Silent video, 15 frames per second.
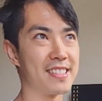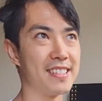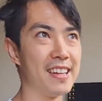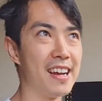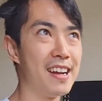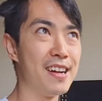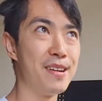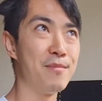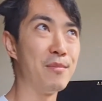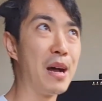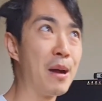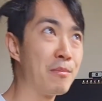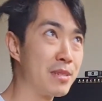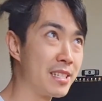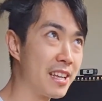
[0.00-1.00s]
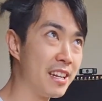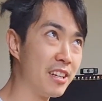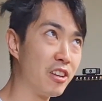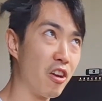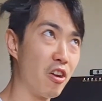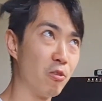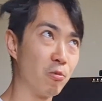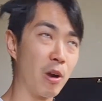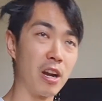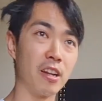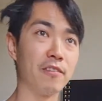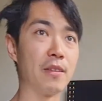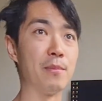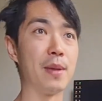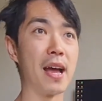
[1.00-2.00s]
I'm just gonna go right
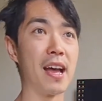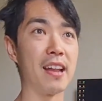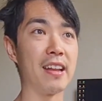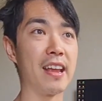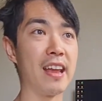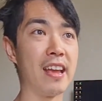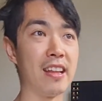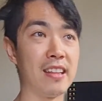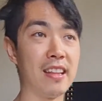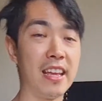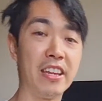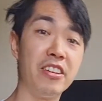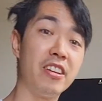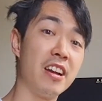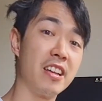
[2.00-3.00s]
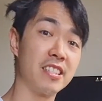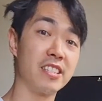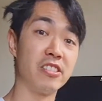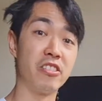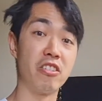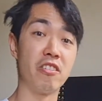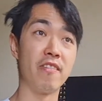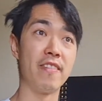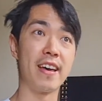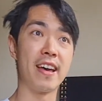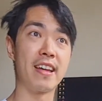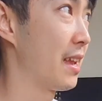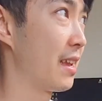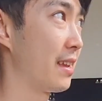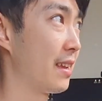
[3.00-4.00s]
off the bat and let you guys know
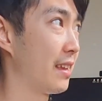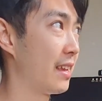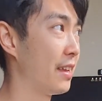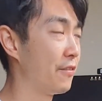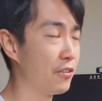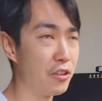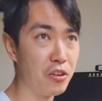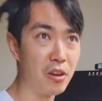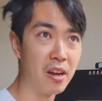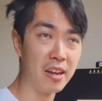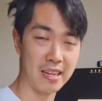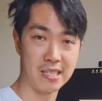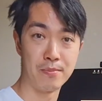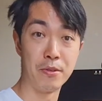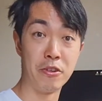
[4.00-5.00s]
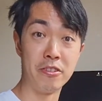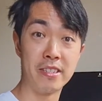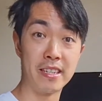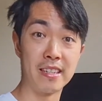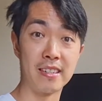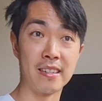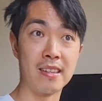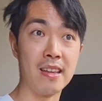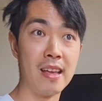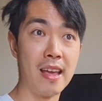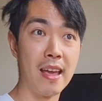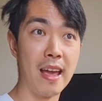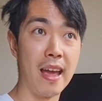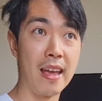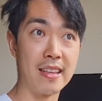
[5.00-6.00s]
that if you are experiencing
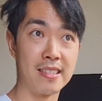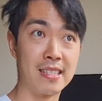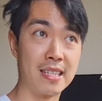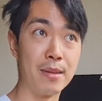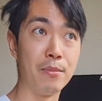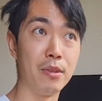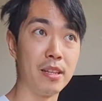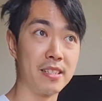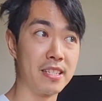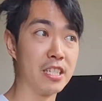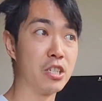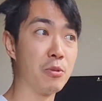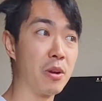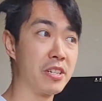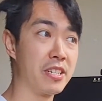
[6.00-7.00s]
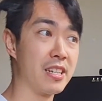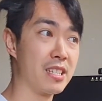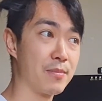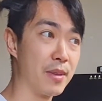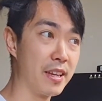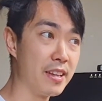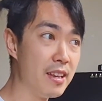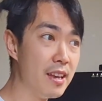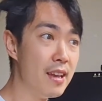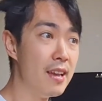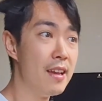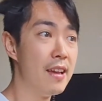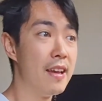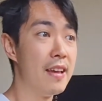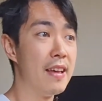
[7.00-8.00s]
a similar situation as me,
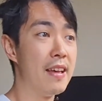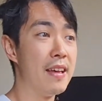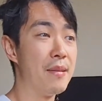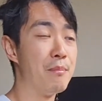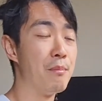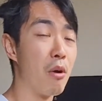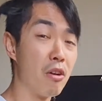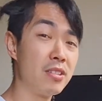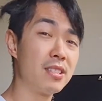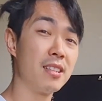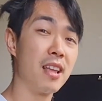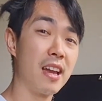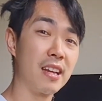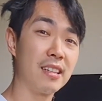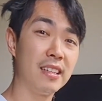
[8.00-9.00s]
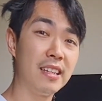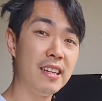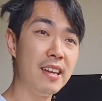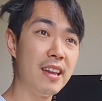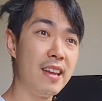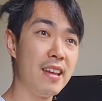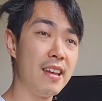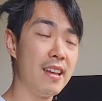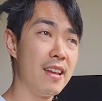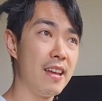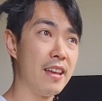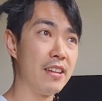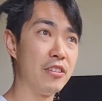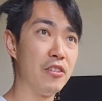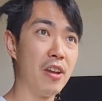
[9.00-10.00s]
most likely
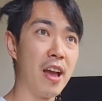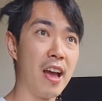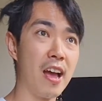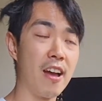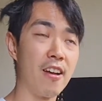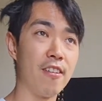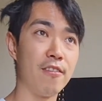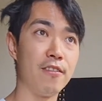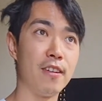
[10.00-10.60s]
you have